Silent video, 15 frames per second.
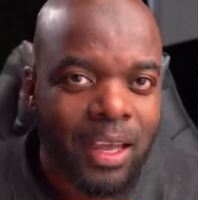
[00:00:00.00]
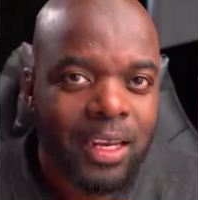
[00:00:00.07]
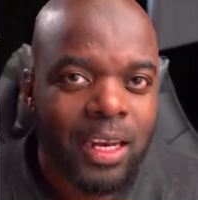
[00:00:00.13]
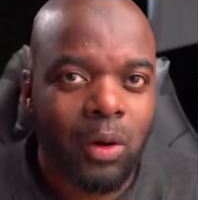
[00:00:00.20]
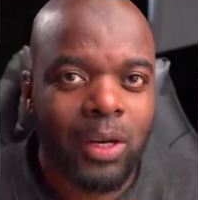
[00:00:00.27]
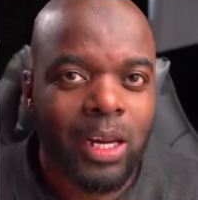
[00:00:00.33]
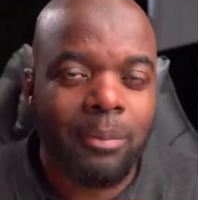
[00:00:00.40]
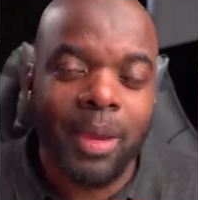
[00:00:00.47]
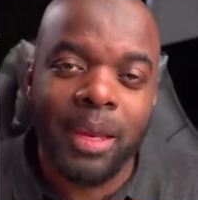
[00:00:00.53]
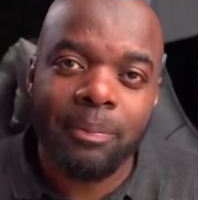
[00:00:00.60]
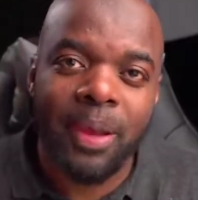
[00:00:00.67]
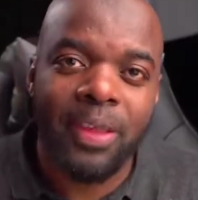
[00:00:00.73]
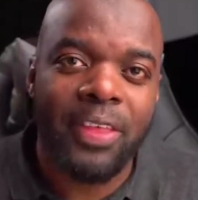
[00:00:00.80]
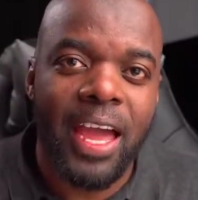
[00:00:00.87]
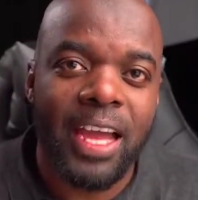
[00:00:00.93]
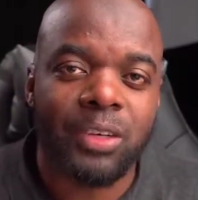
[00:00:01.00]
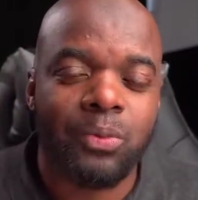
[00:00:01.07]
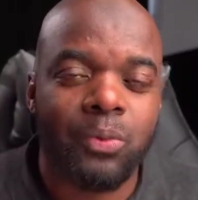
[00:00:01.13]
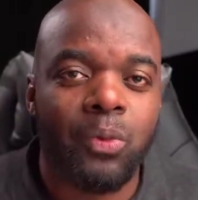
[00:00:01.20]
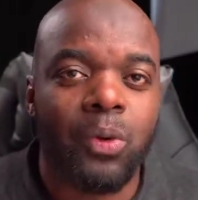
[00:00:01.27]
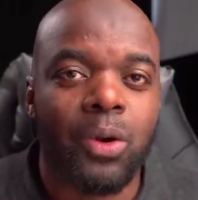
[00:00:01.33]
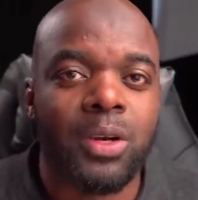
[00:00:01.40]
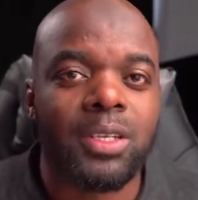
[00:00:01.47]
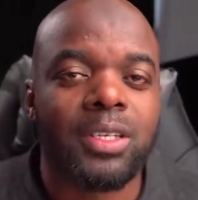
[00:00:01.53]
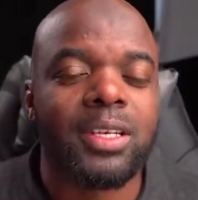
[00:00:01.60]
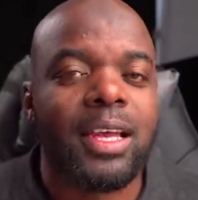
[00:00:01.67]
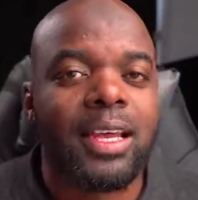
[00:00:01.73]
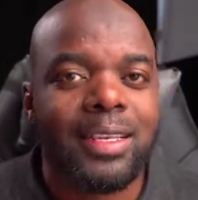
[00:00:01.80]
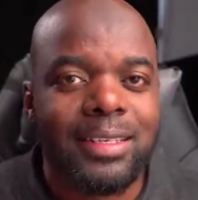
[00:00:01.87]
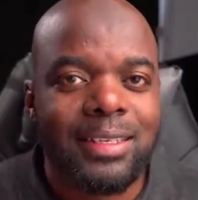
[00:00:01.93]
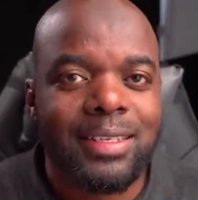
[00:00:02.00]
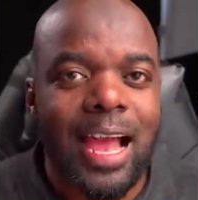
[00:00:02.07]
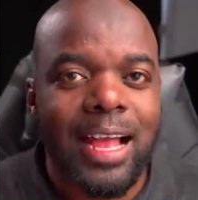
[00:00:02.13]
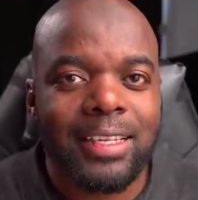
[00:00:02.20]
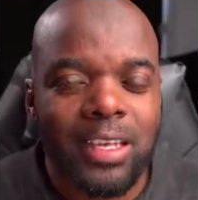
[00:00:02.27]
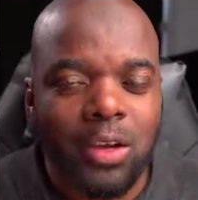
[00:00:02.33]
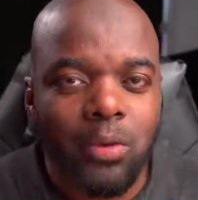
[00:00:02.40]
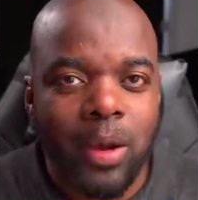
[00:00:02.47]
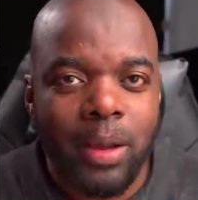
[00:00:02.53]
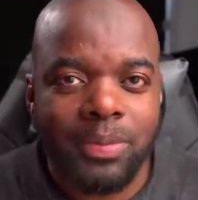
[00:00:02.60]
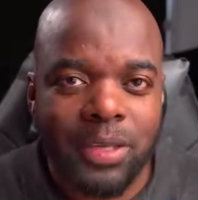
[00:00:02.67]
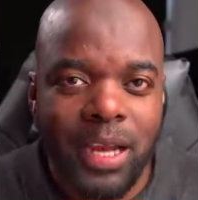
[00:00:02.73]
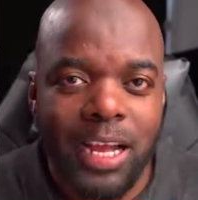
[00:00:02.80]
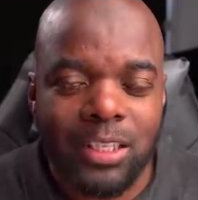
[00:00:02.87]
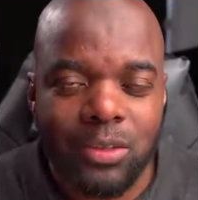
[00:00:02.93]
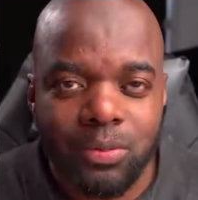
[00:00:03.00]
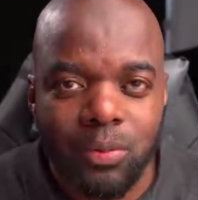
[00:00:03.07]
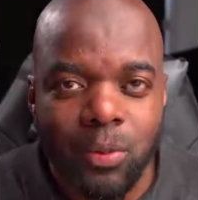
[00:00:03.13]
Now, what I meant by that was static websites,